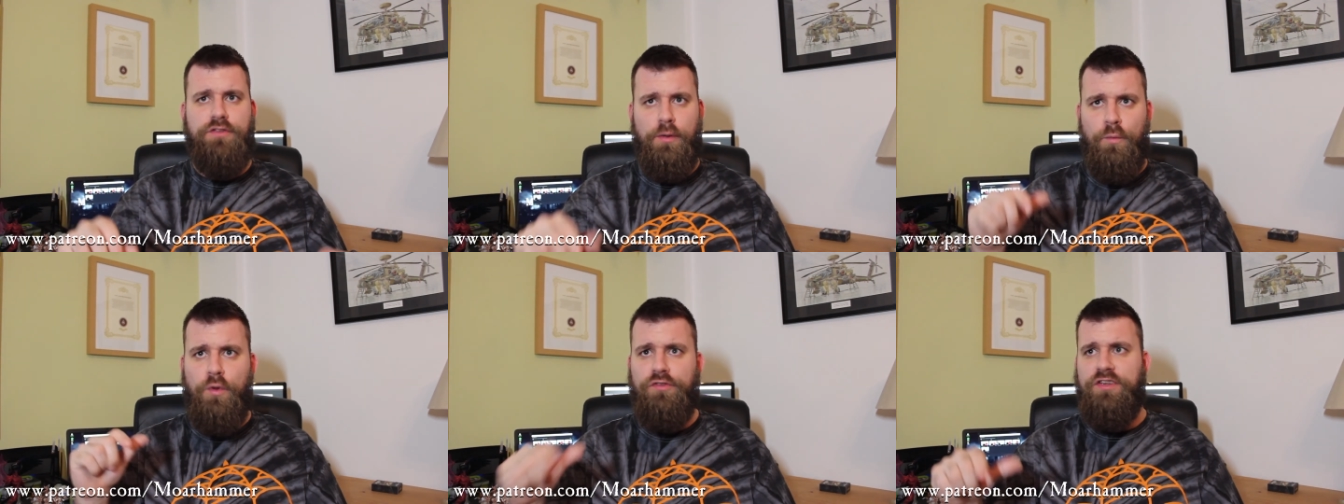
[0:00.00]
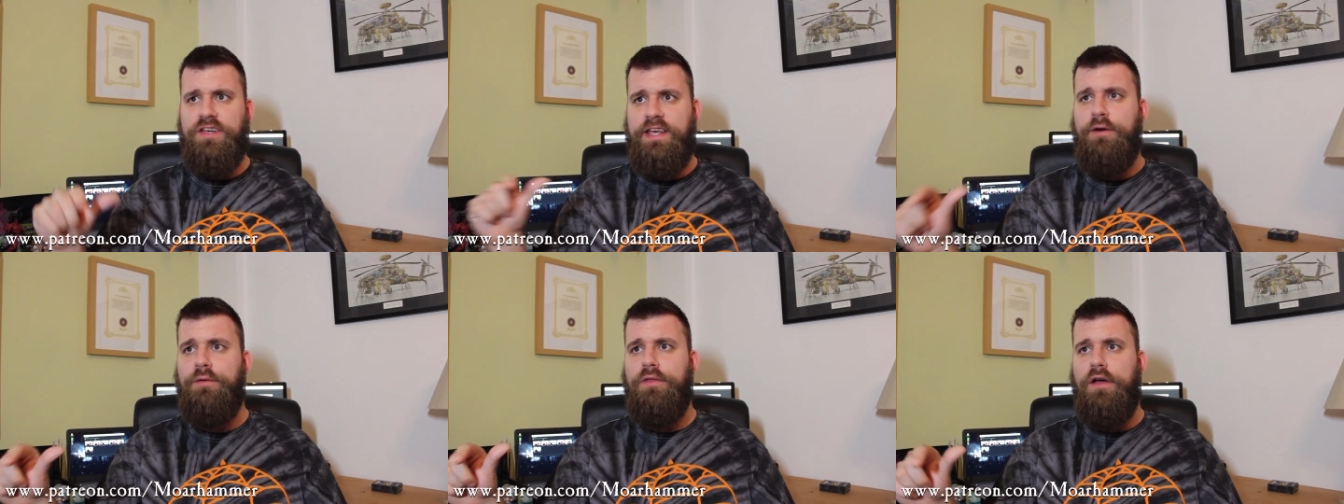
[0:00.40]
I want to
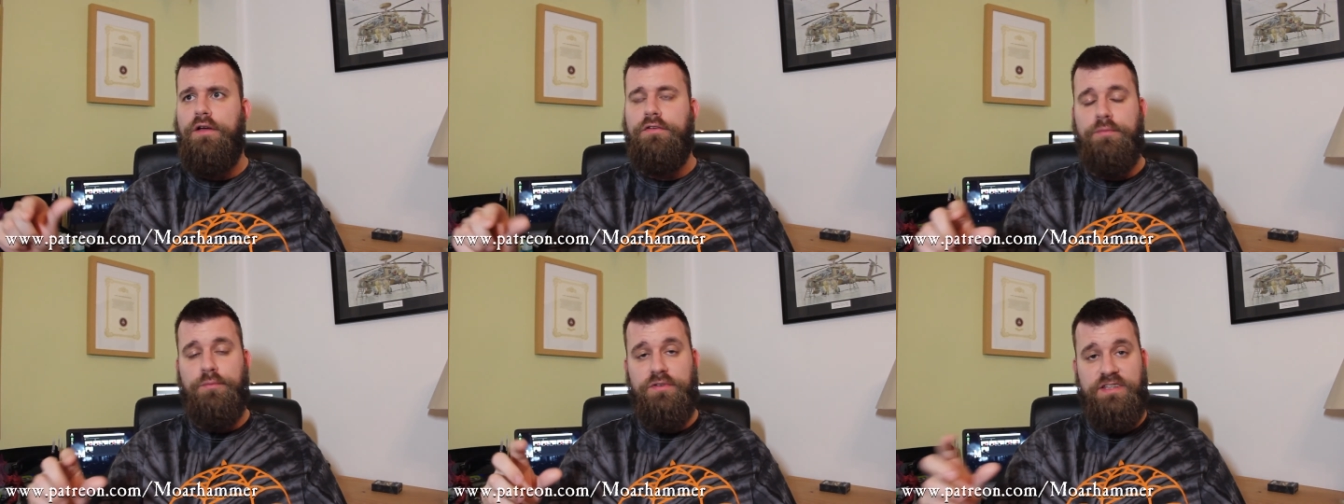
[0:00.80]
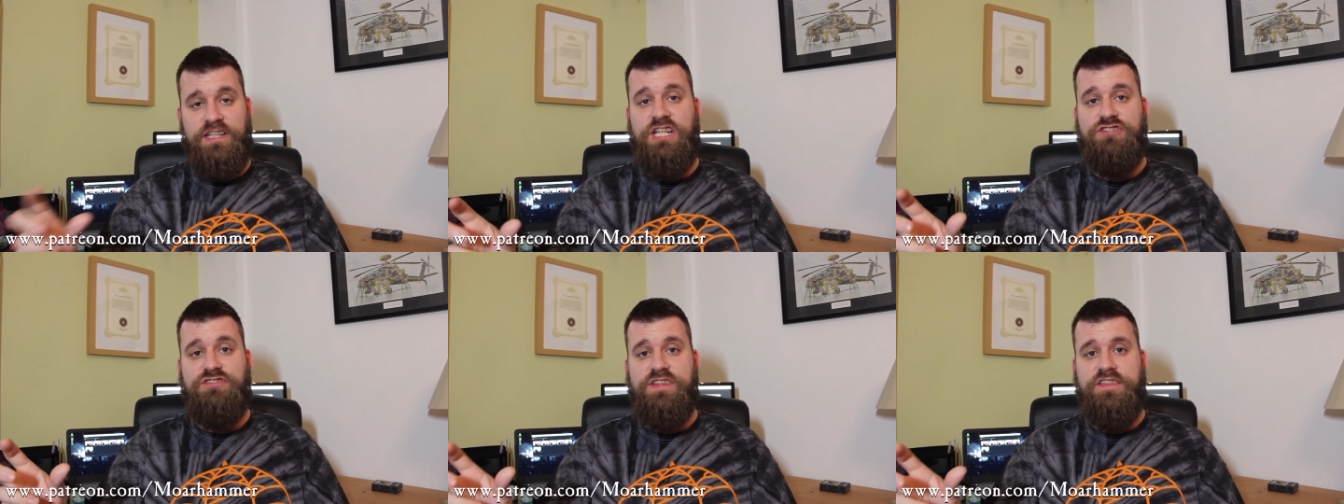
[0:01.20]
kill those, was
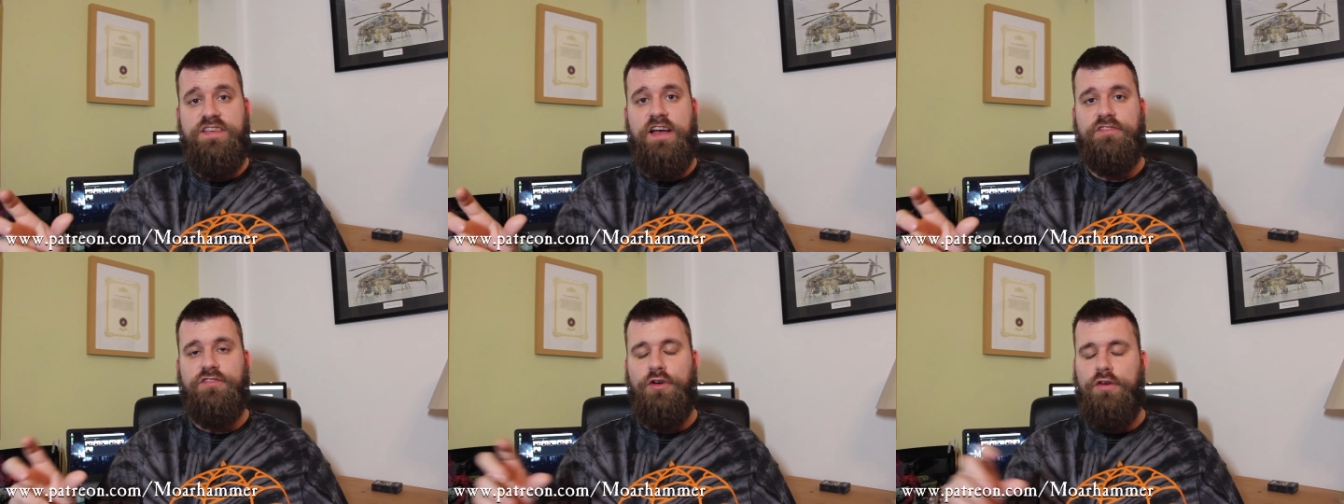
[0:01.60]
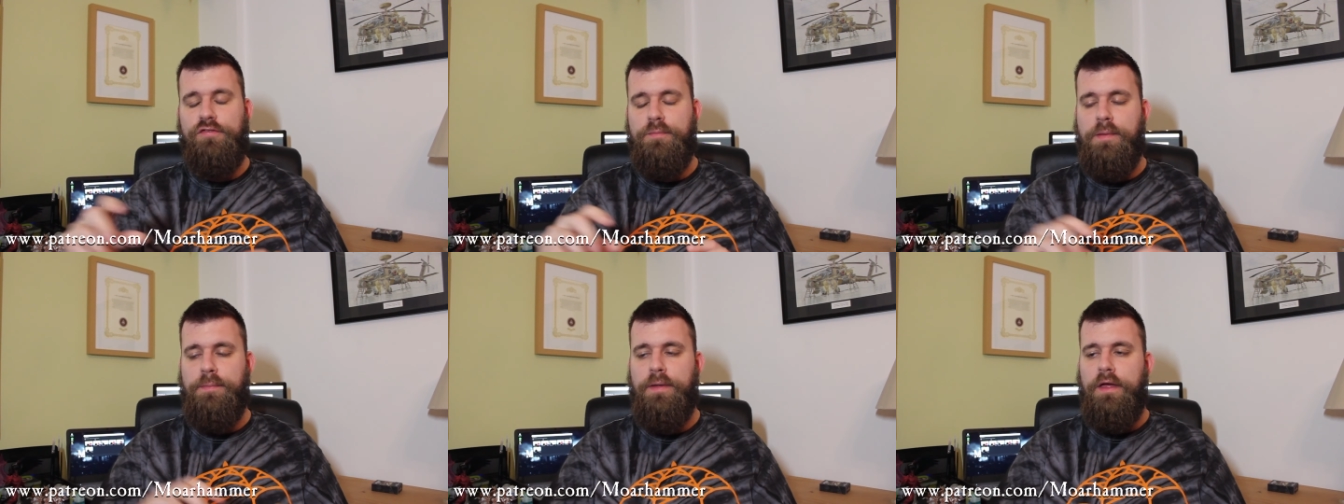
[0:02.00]
literally the text I got
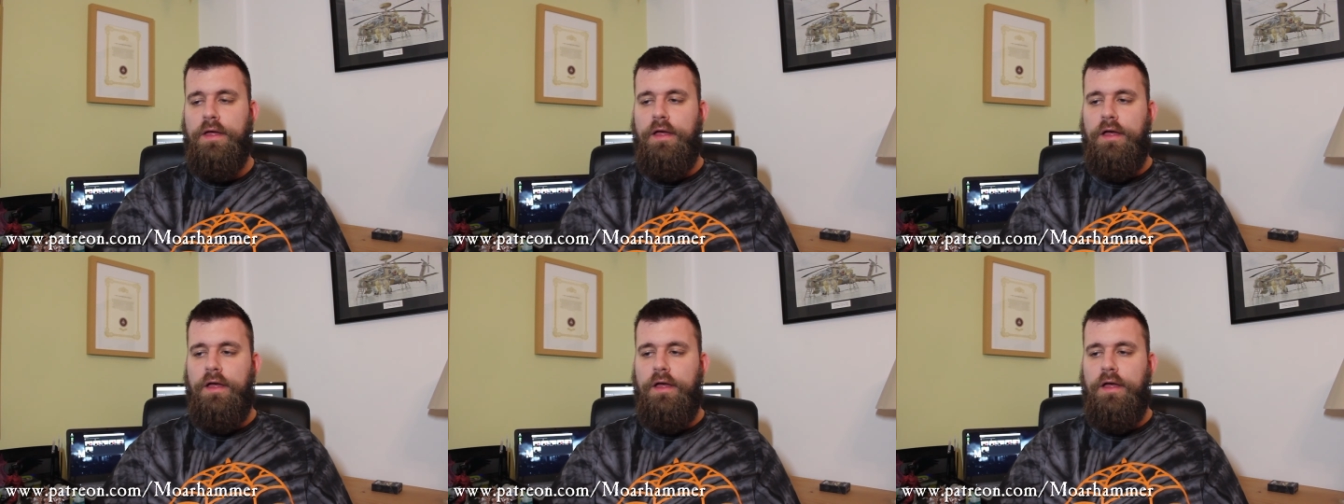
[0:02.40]
from him.